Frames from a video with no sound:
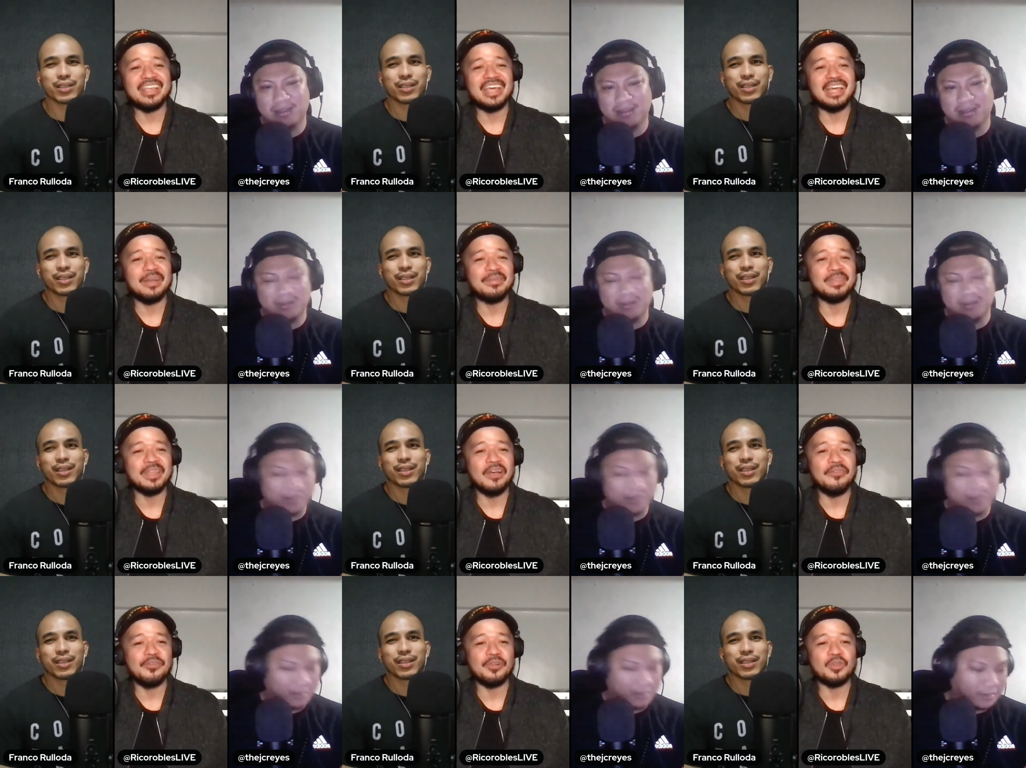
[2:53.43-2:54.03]
Speaker 1: get him
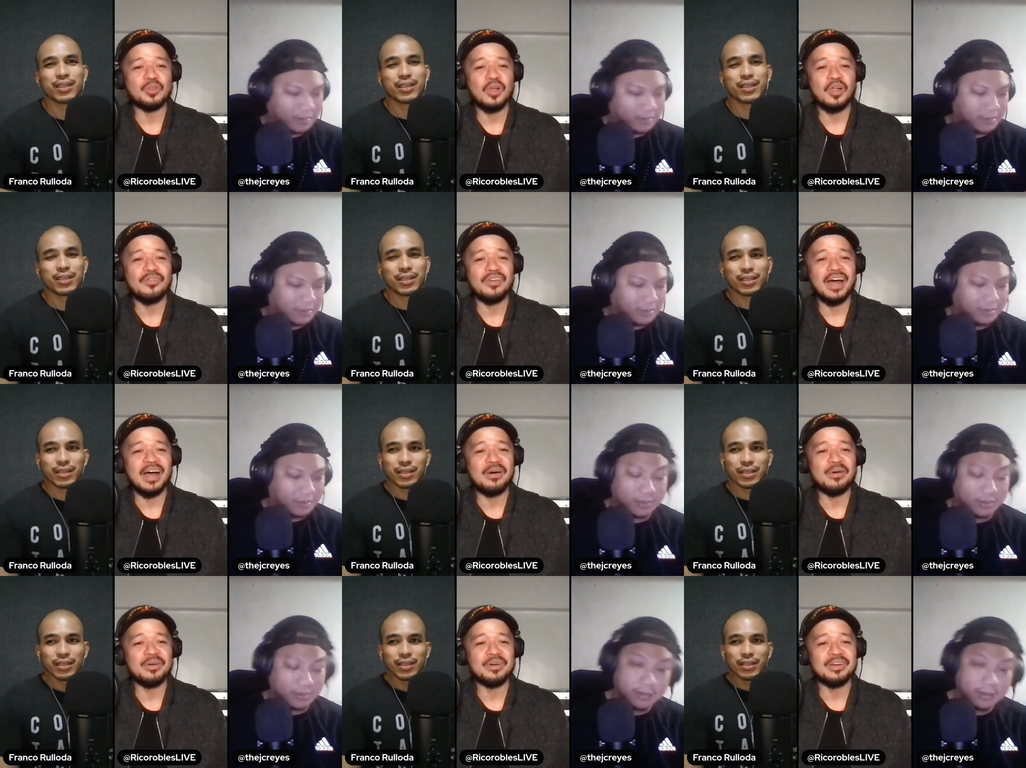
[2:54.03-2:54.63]
there for twelve
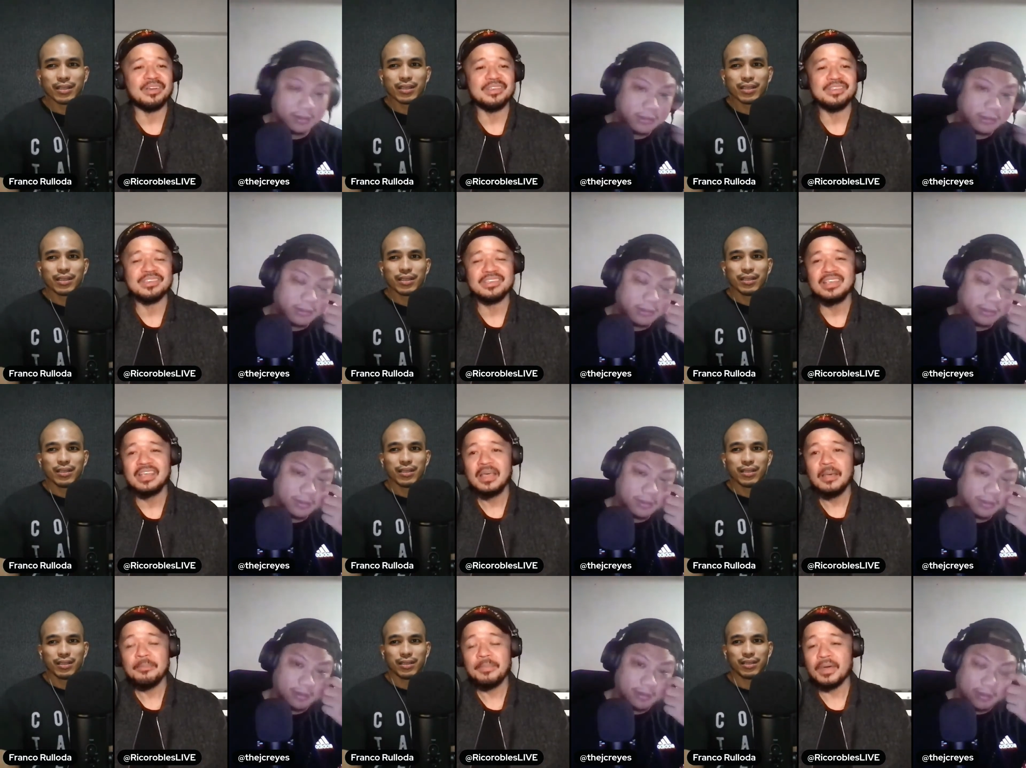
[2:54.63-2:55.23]
hours.
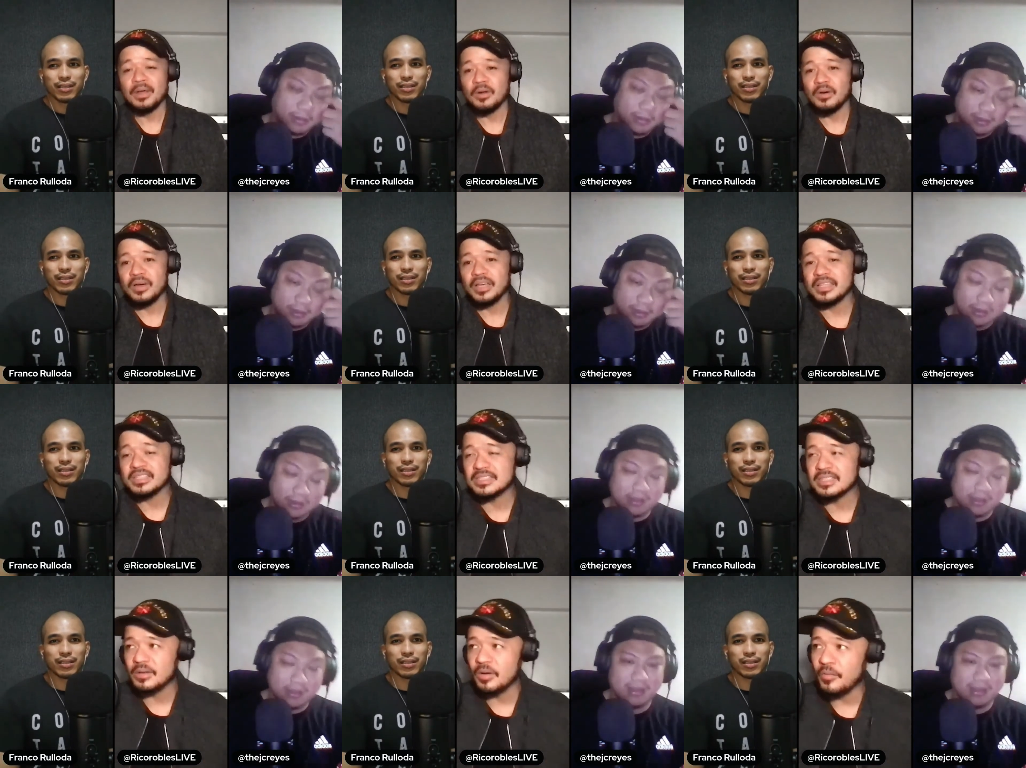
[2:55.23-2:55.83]
Pero
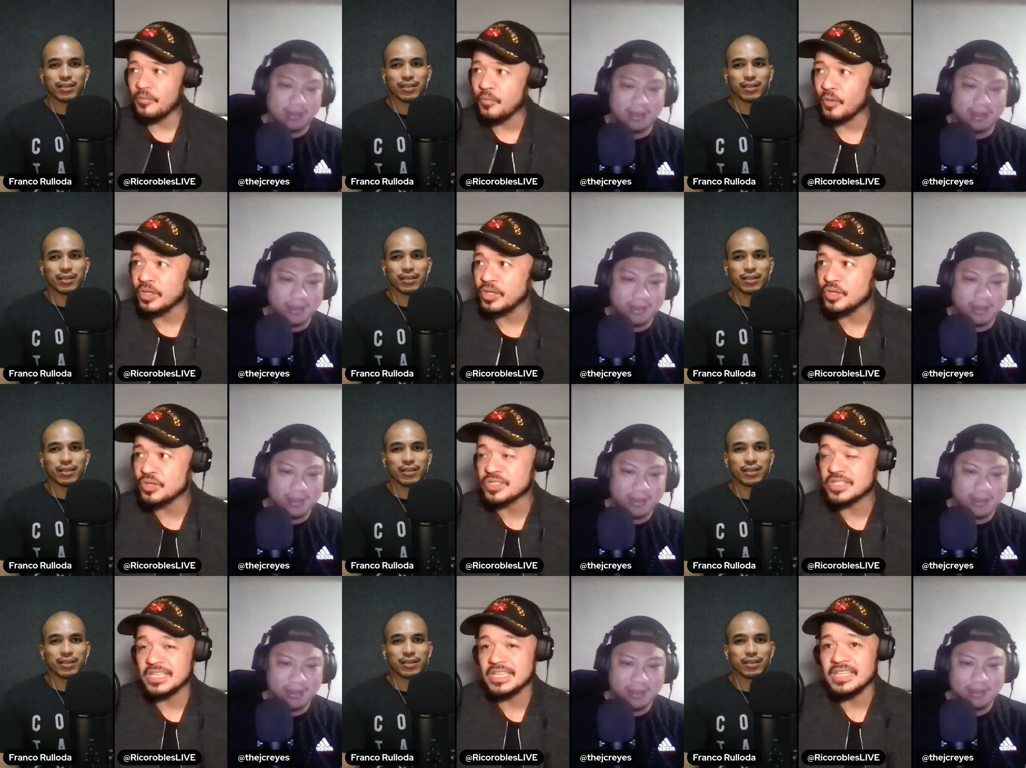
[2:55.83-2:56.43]
it's when
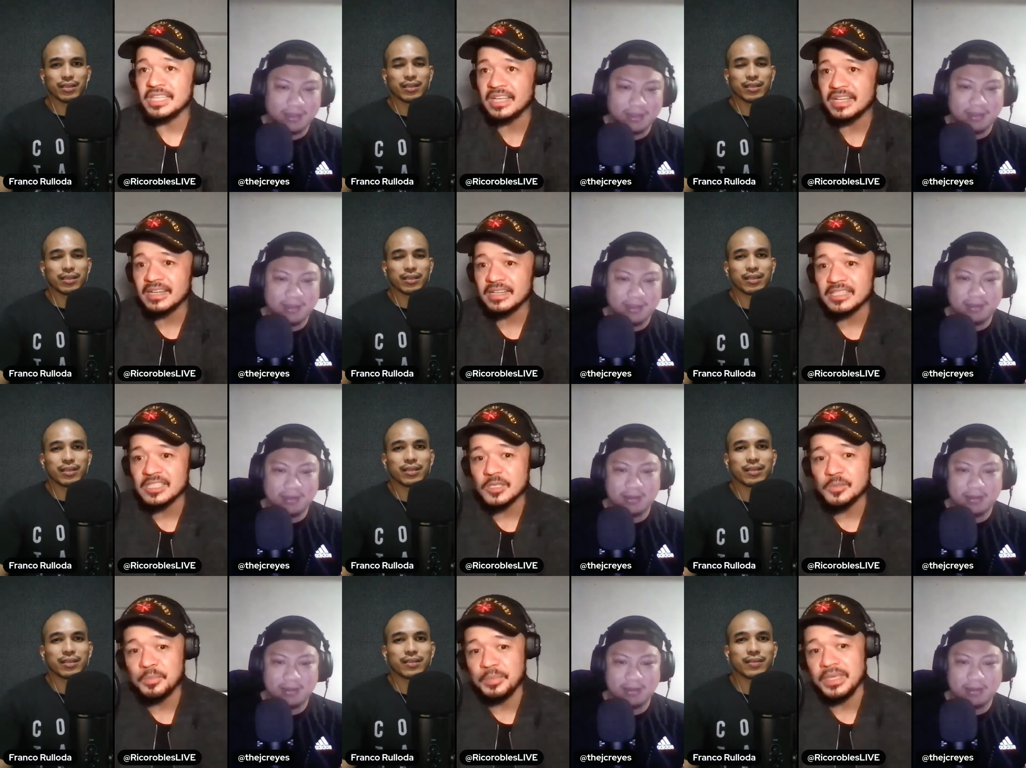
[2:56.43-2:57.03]
you see the
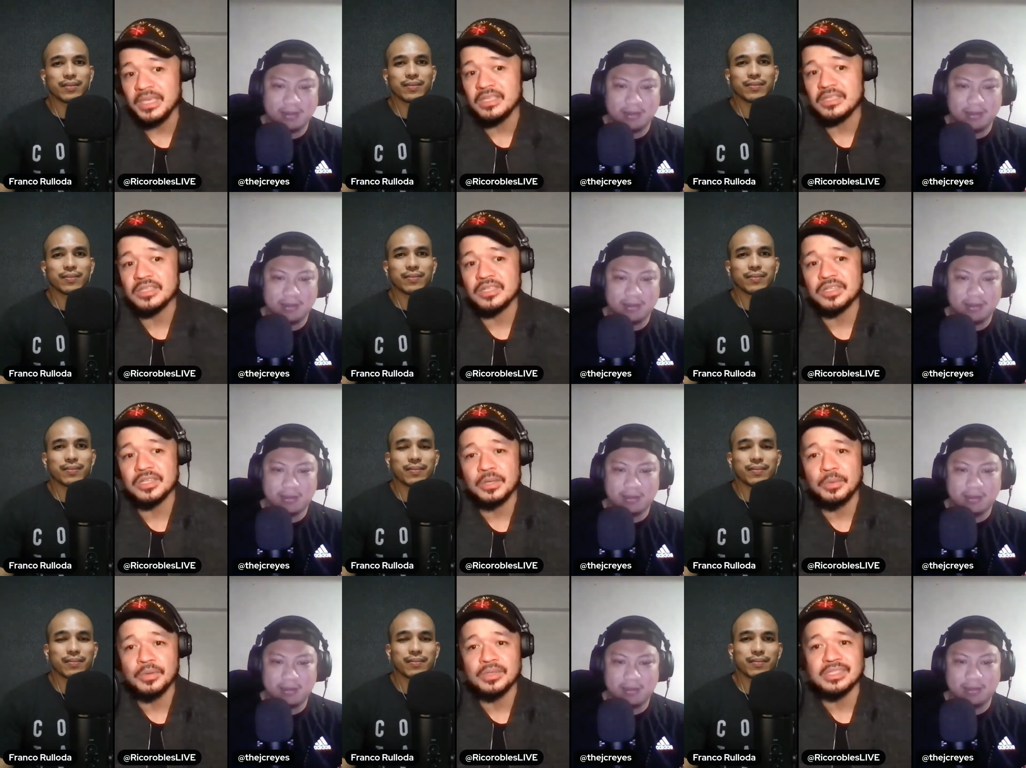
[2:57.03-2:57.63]

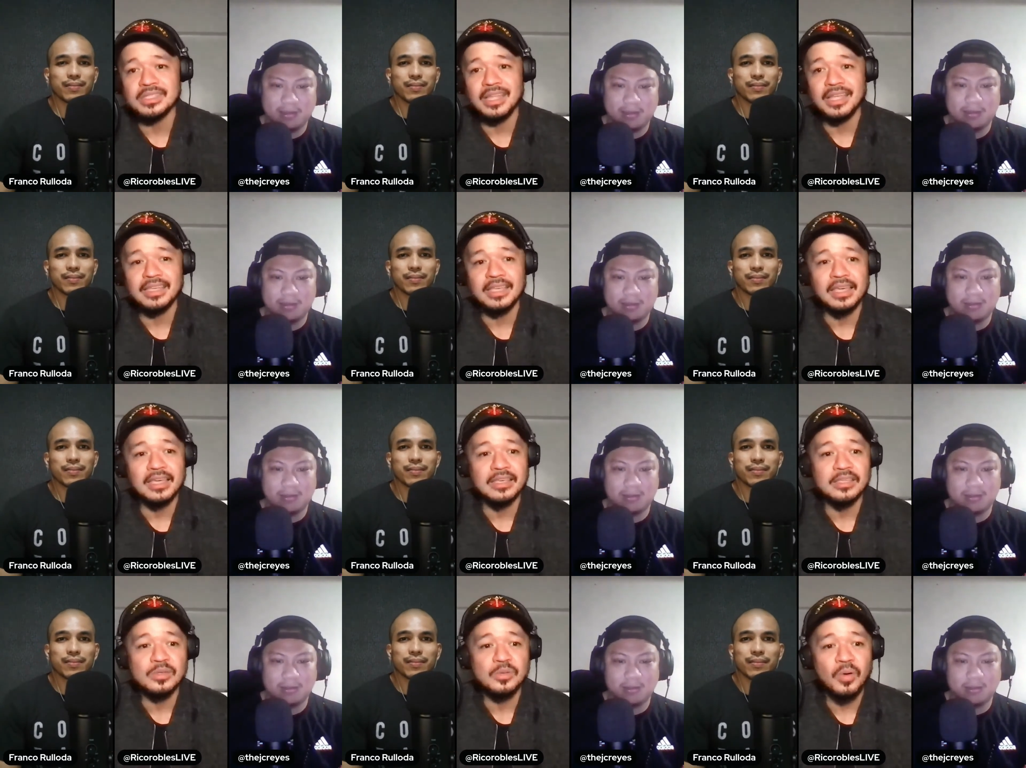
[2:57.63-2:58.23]
speech, he was
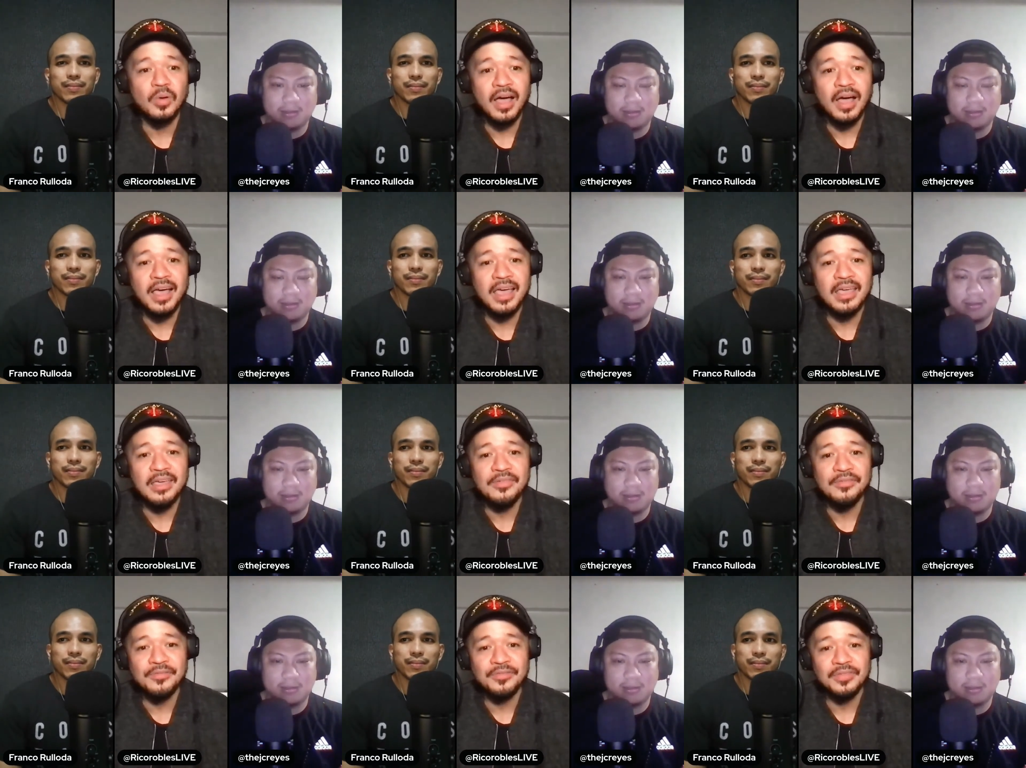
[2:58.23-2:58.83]
thanking his
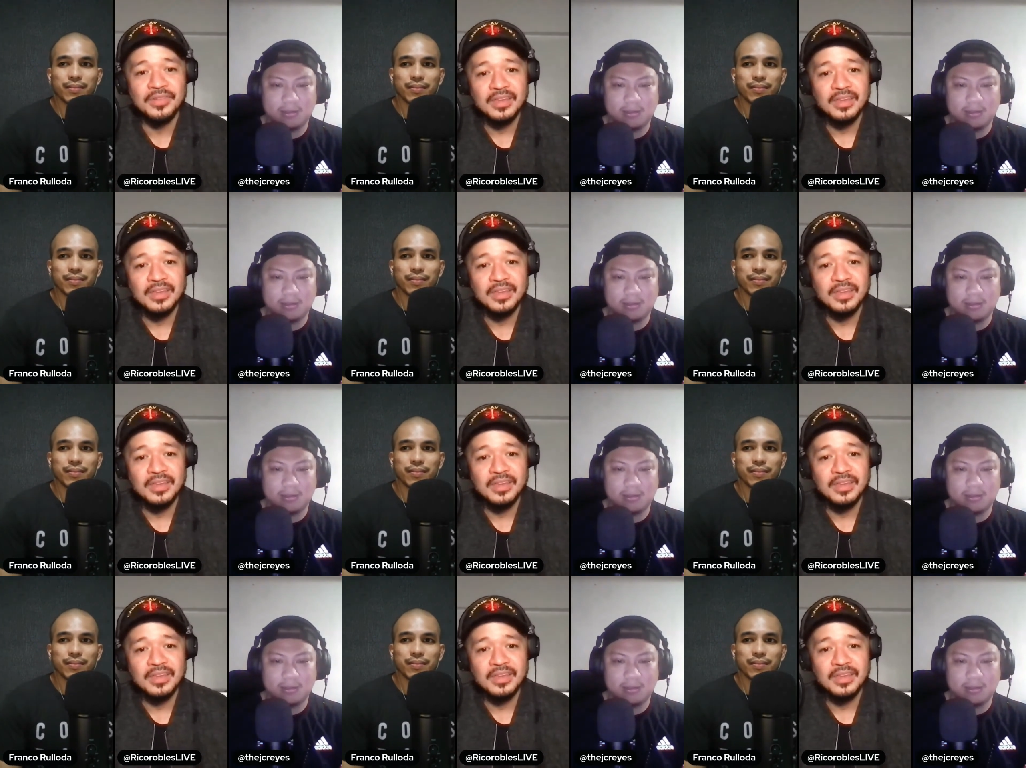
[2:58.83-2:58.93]
wife.